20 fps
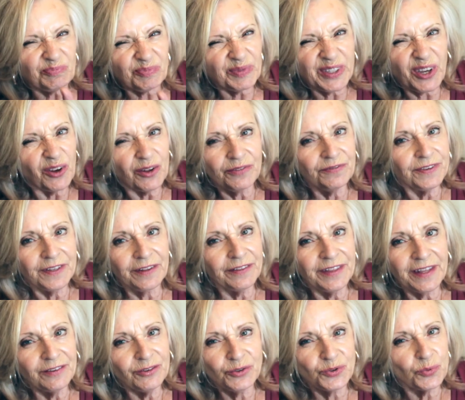We all feel
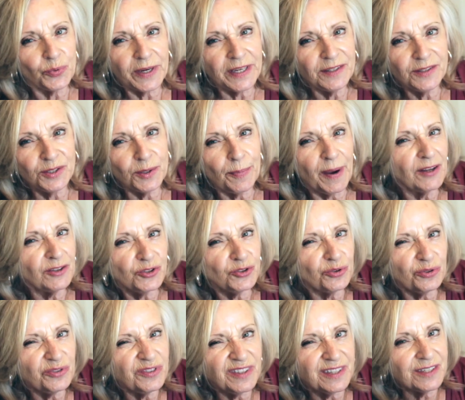those ways about
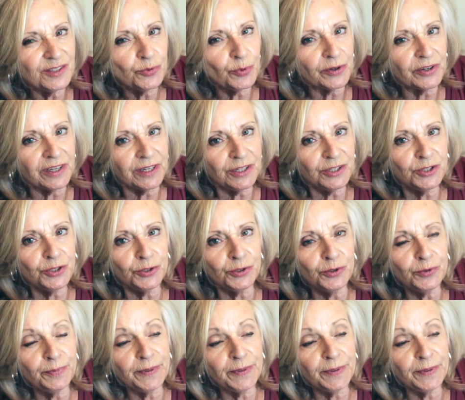certain things we're going to do.